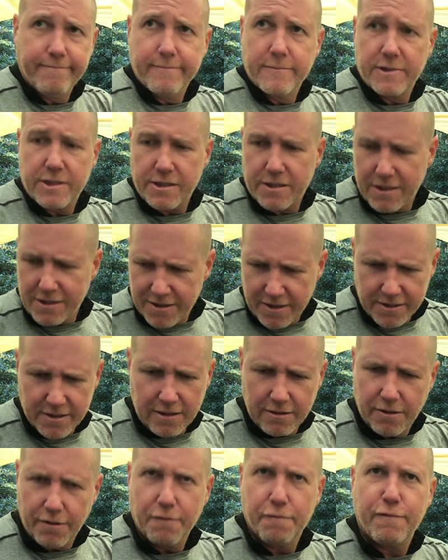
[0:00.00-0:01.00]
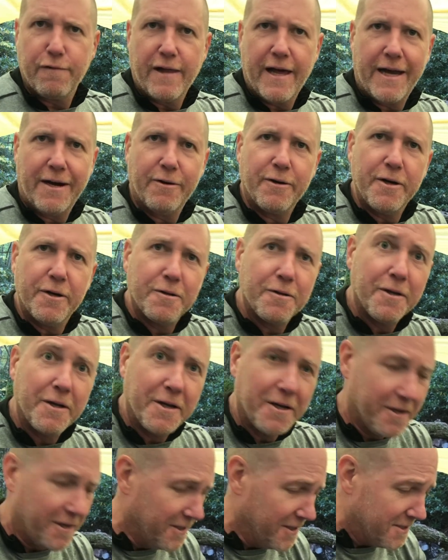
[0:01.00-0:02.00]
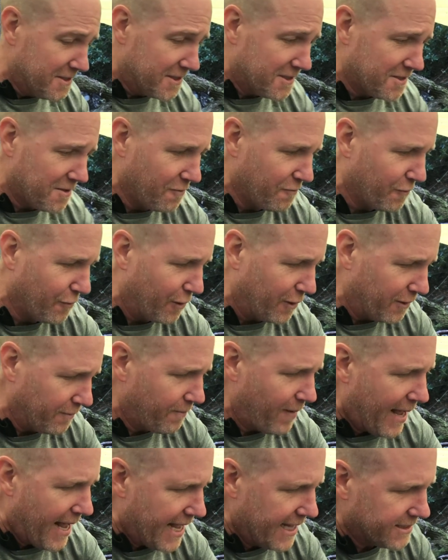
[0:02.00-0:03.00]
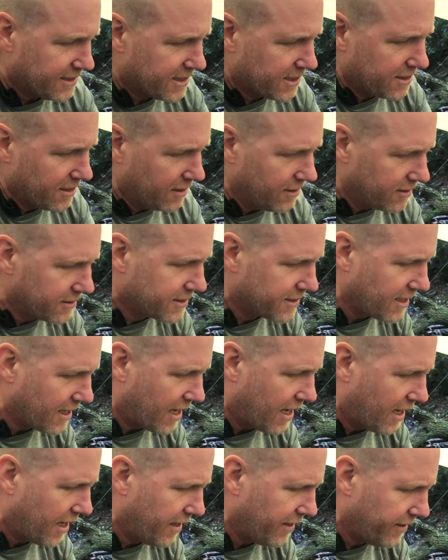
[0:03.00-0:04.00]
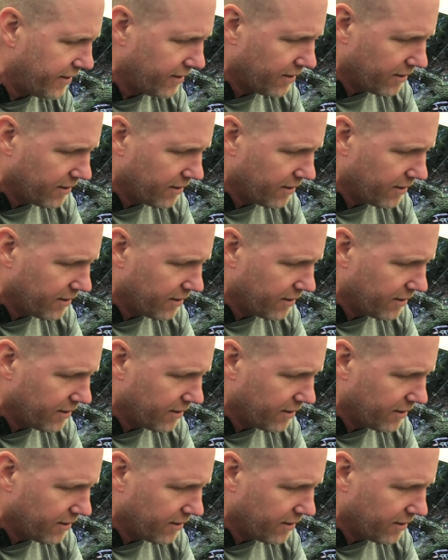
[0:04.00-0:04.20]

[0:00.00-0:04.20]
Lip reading: Just because it's a little flatter here than it is over on Pat's side.